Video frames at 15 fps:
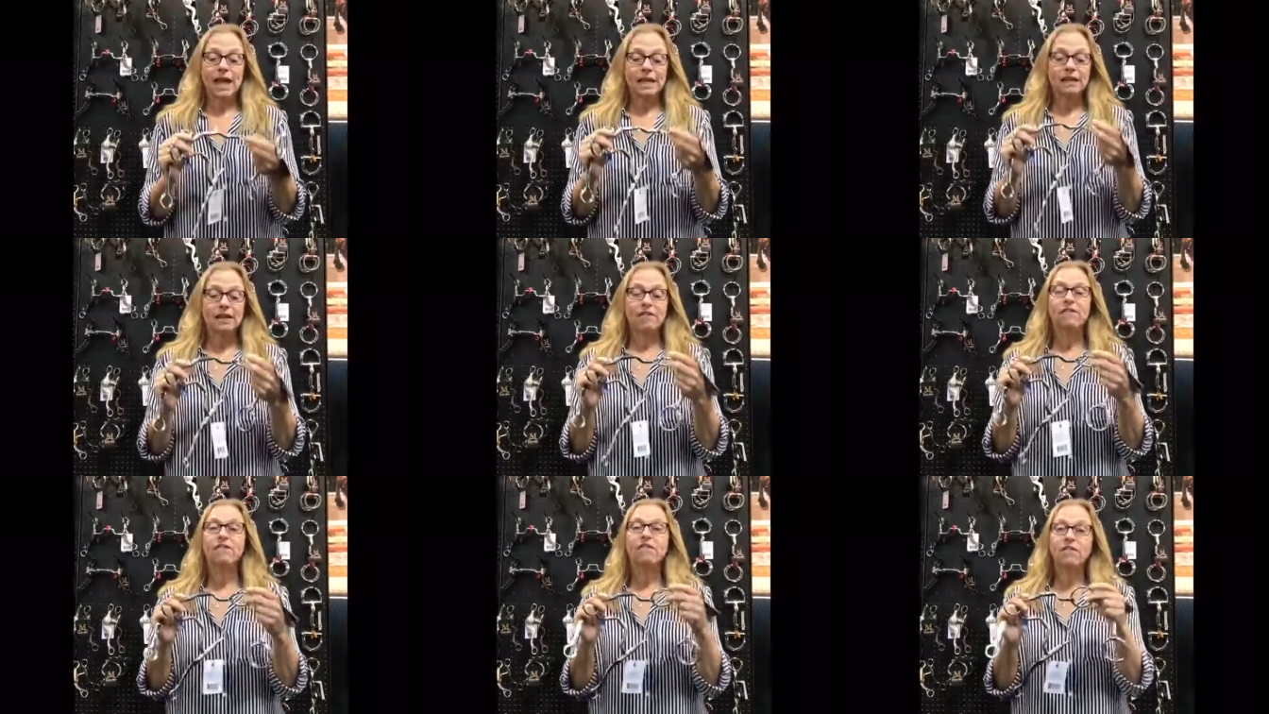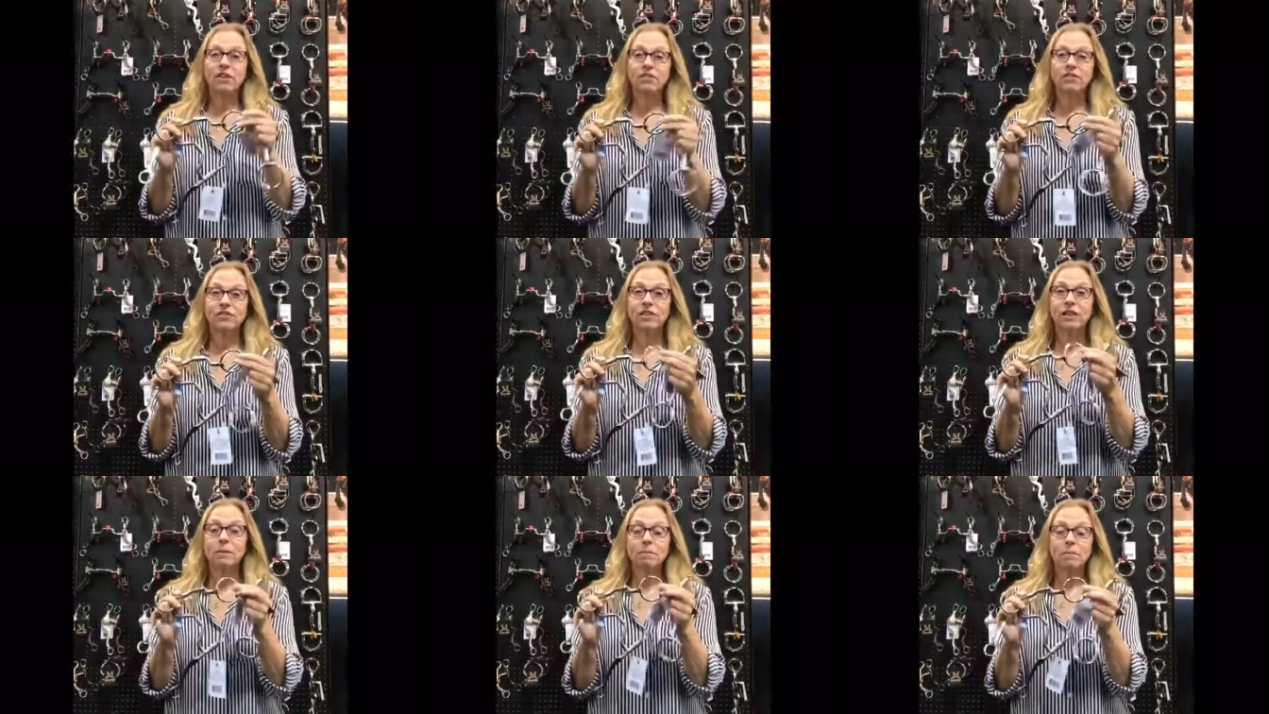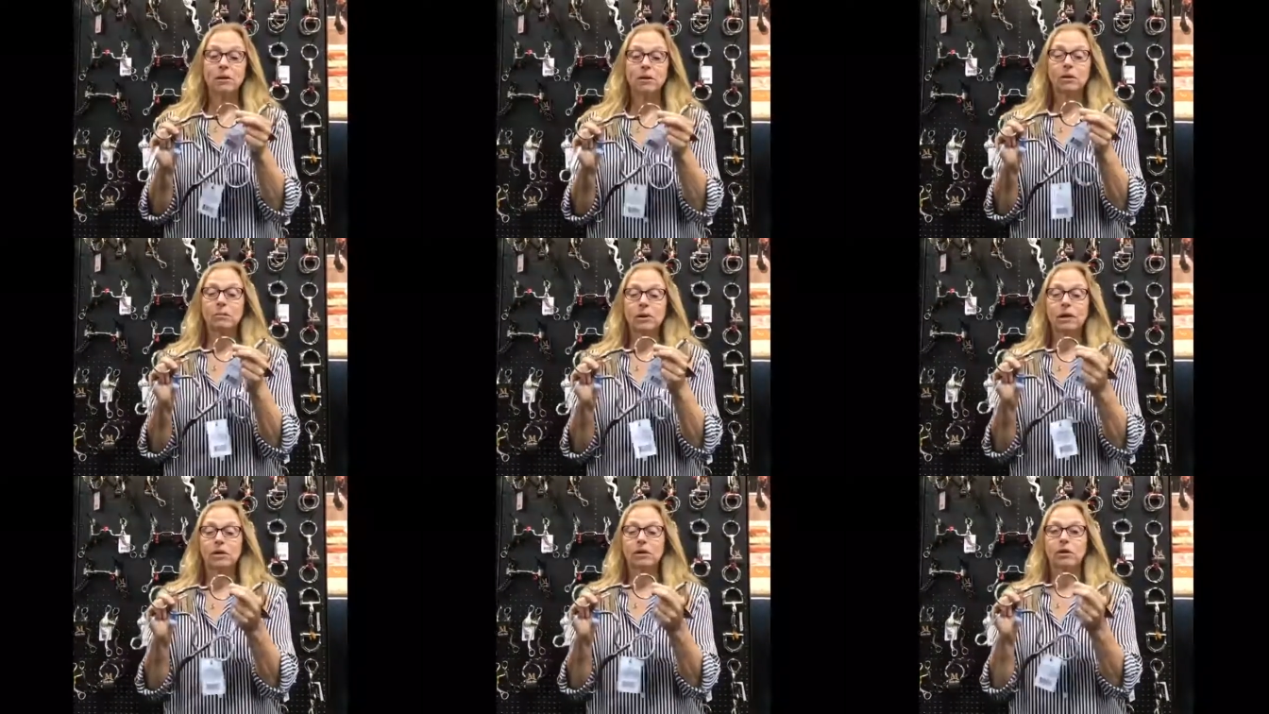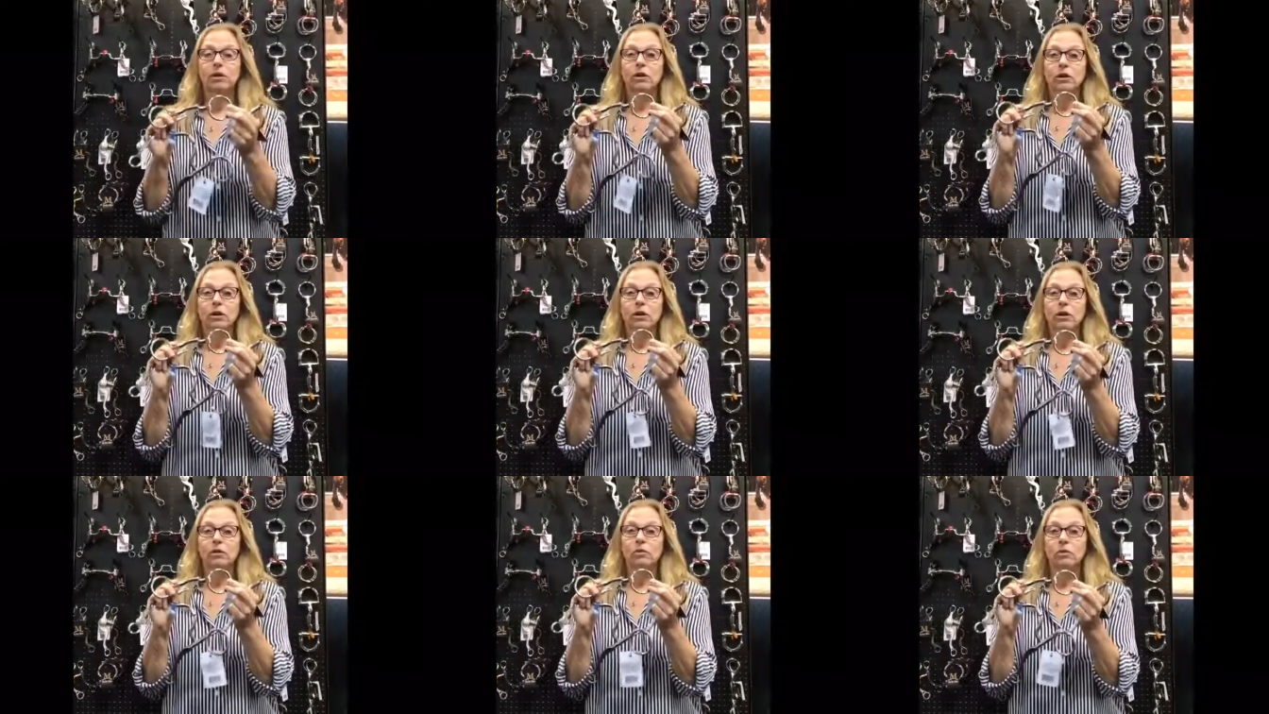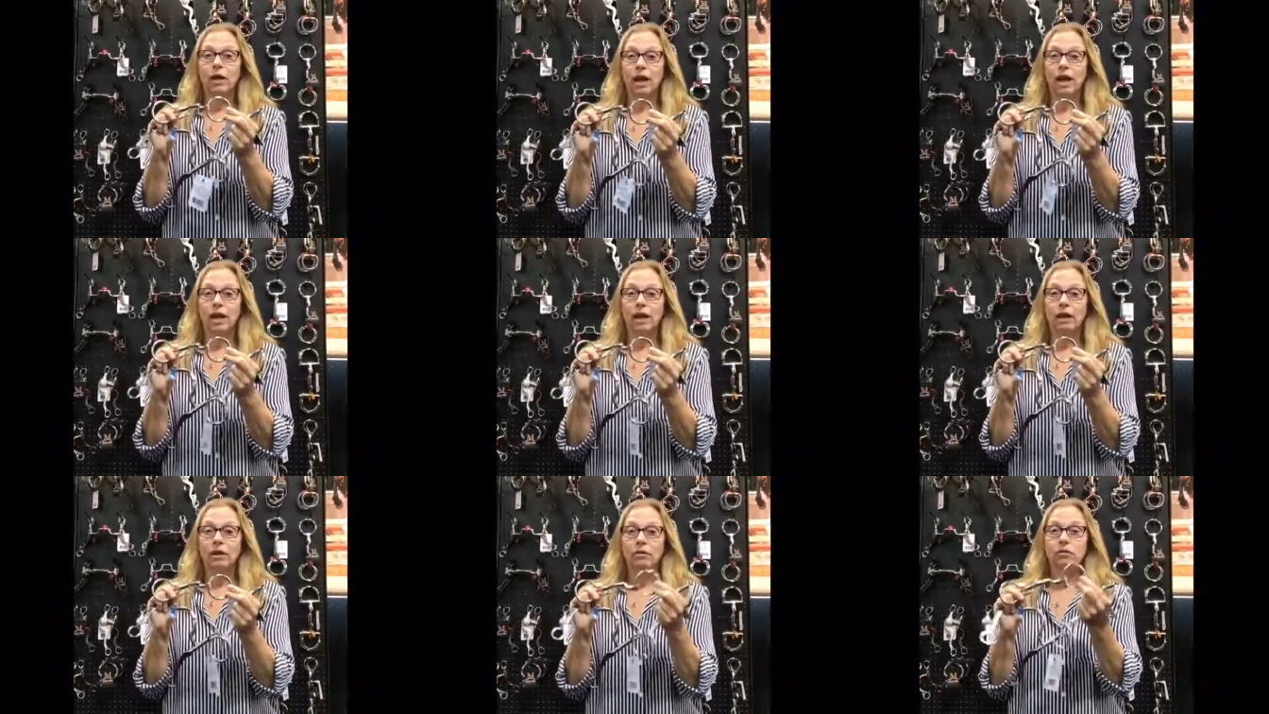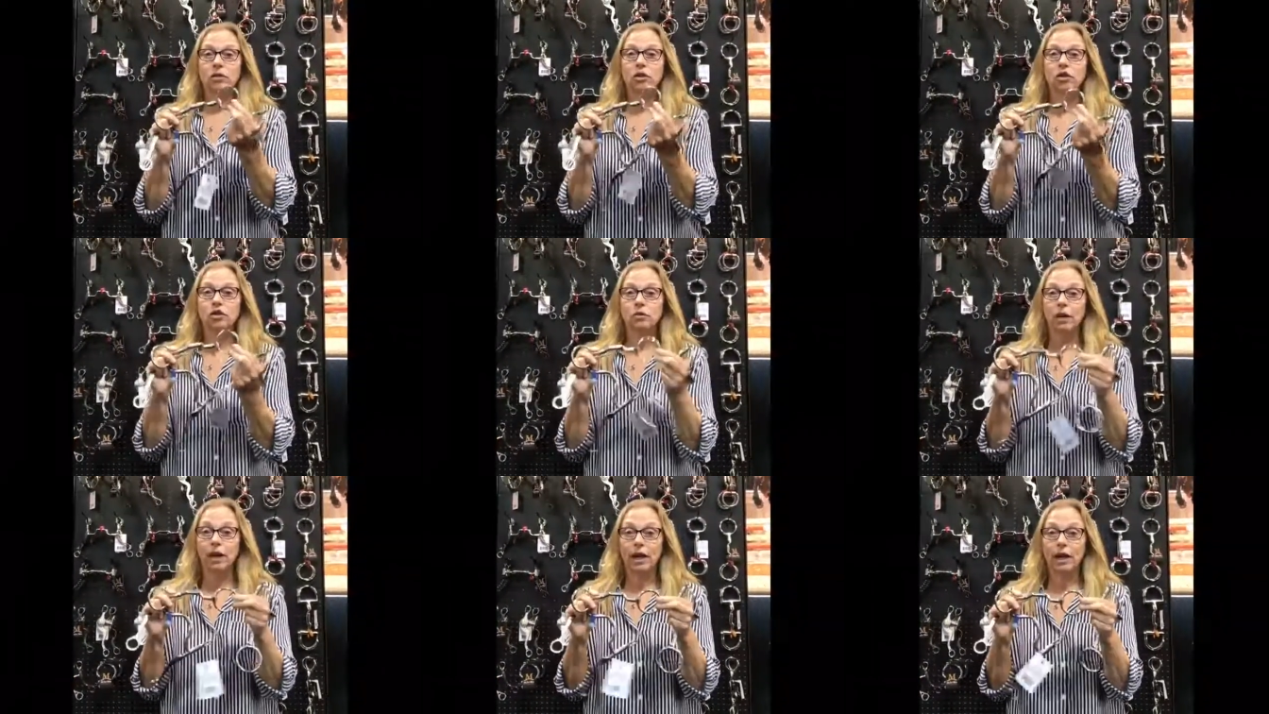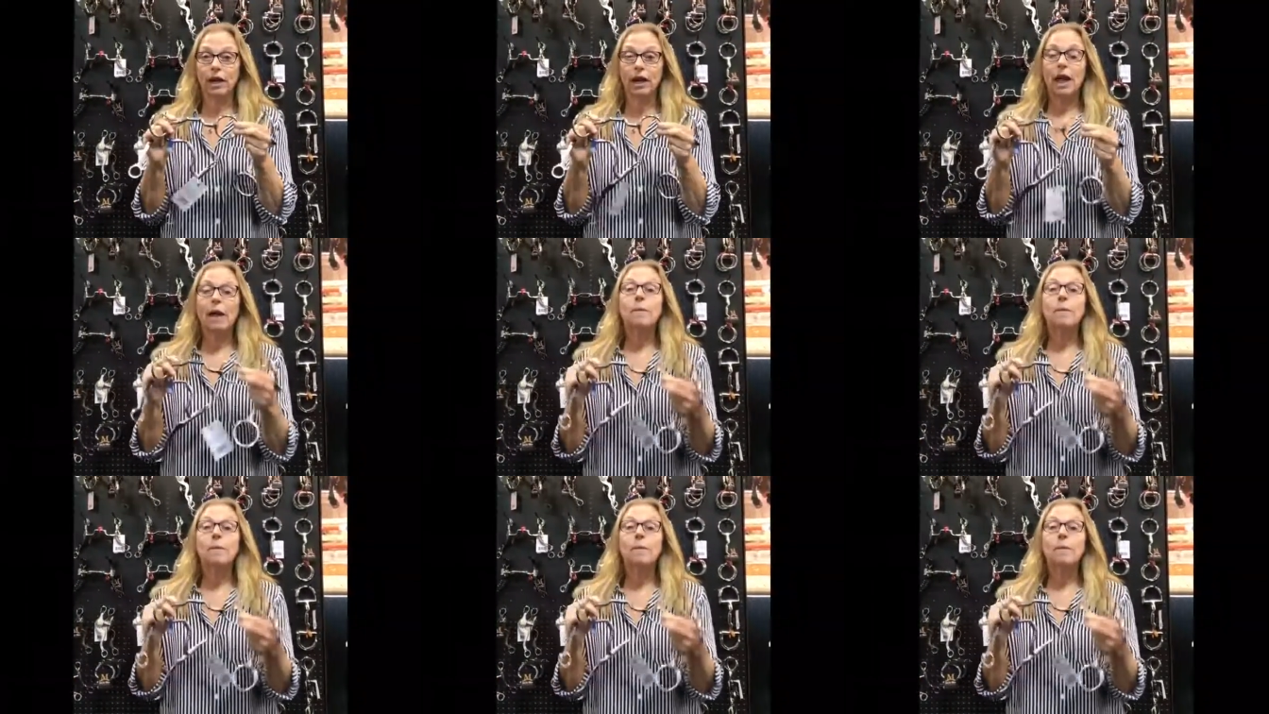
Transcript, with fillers: It's a fifty millimeter ring, loose ring,